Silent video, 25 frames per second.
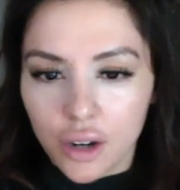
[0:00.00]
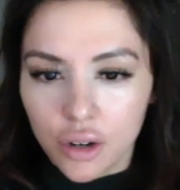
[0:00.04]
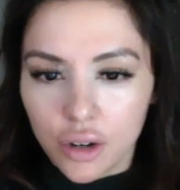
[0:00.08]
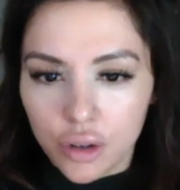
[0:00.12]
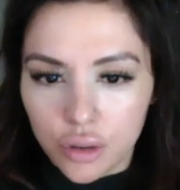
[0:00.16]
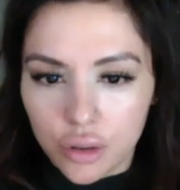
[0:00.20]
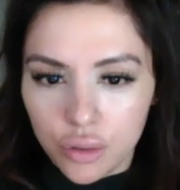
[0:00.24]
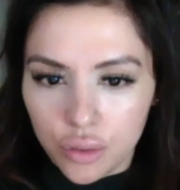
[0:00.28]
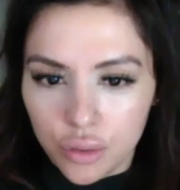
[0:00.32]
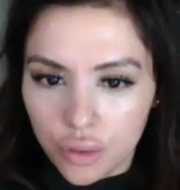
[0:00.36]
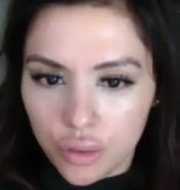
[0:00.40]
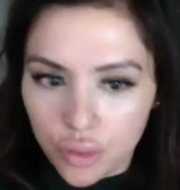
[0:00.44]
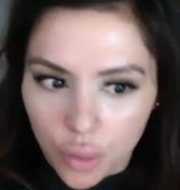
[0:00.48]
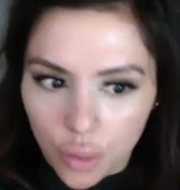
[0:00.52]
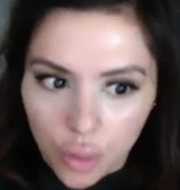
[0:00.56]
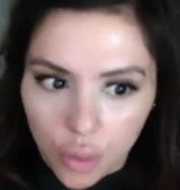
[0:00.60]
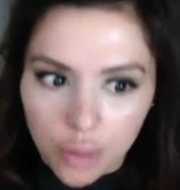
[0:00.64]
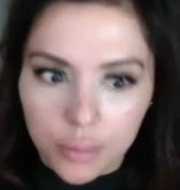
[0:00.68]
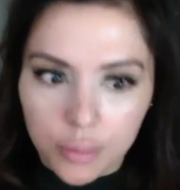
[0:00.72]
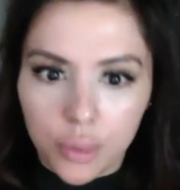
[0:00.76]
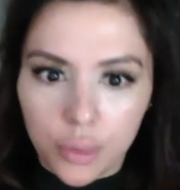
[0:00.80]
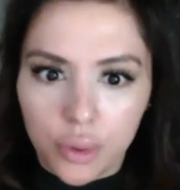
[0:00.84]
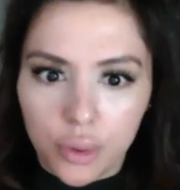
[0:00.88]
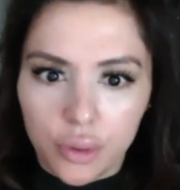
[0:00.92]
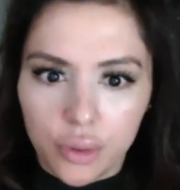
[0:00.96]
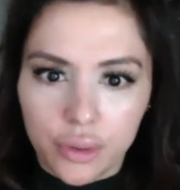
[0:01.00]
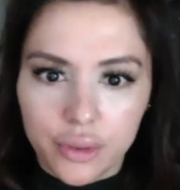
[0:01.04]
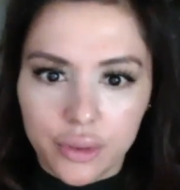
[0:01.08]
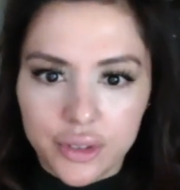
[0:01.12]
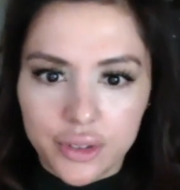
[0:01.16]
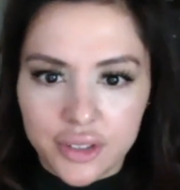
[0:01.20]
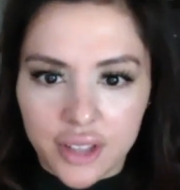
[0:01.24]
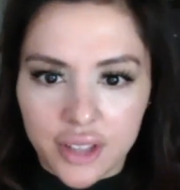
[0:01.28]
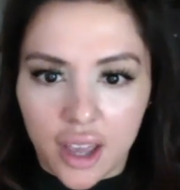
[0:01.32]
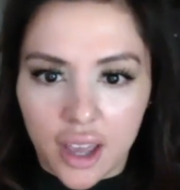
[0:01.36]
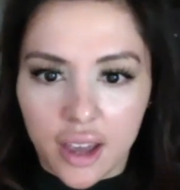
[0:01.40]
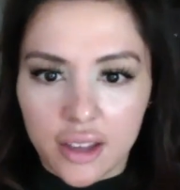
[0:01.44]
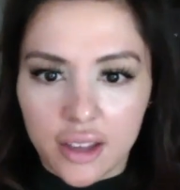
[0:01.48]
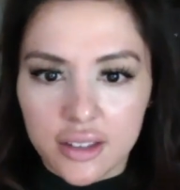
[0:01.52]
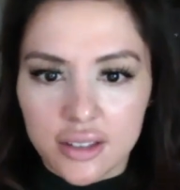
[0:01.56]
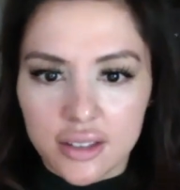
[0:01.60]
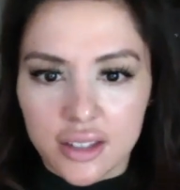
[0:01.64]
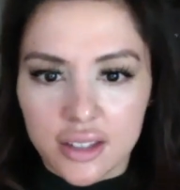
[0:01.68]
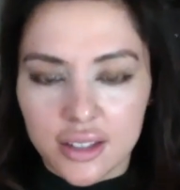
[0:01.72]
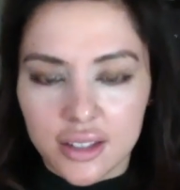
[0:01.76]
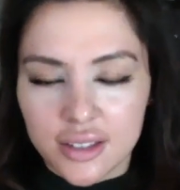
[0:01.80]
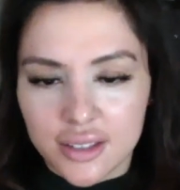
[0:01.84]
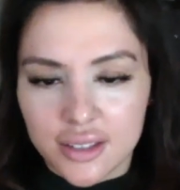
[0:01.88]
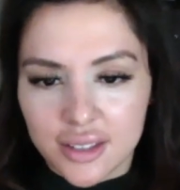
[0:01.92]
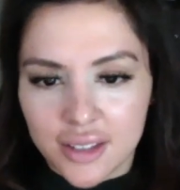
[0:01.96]
normal sex
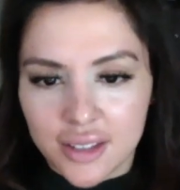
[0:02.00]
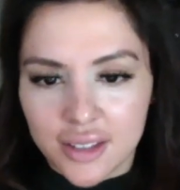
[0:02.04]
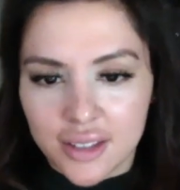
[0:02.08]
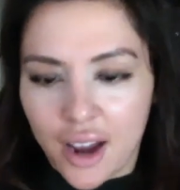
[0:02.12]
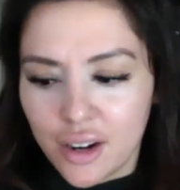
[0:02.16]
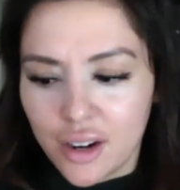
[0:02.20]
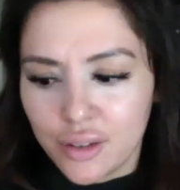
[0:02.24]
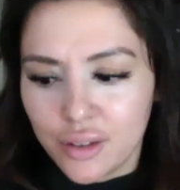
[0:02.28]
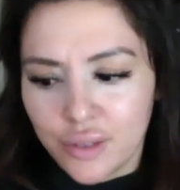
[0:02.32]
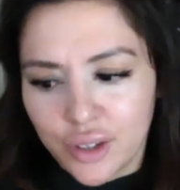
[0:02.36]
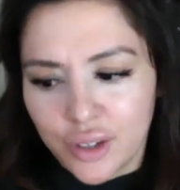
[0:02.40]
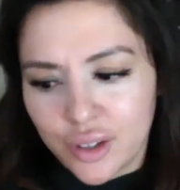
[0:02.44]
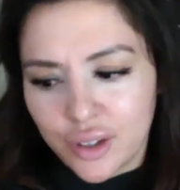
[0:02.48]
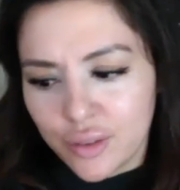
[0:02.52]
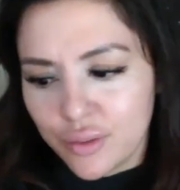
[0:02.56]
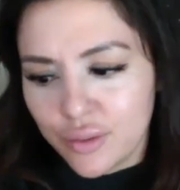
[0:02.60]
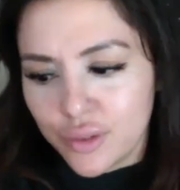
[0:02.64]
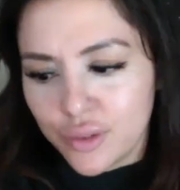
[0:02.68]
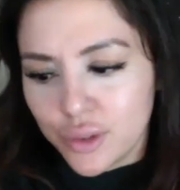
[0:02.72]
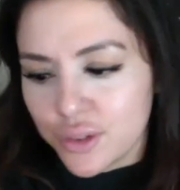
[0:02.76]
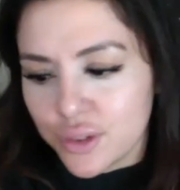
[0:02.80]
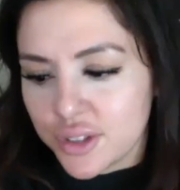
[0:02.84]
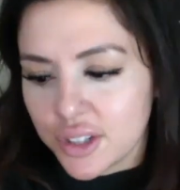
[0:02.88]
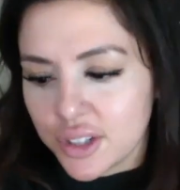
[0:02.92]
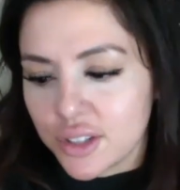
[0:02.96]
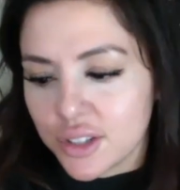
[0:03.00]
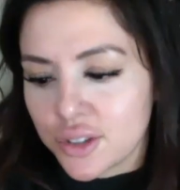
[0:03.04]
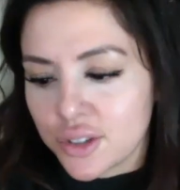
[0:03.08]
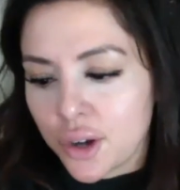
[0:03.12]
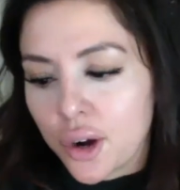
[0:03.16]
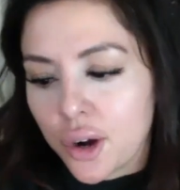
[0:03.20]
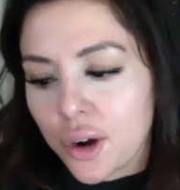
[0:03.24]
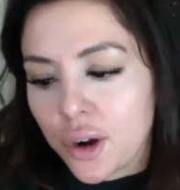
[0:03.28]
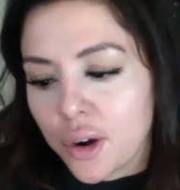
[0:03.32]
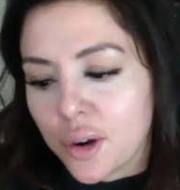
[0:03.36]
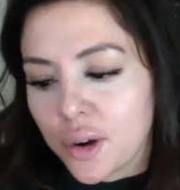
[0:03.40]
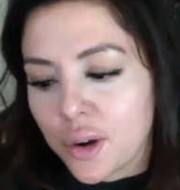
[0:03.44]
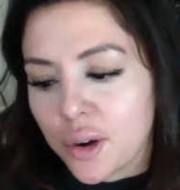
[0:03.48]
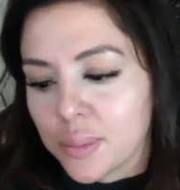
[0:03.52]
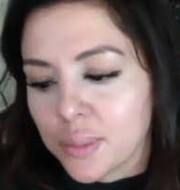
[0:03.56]
is kind of a confusing term.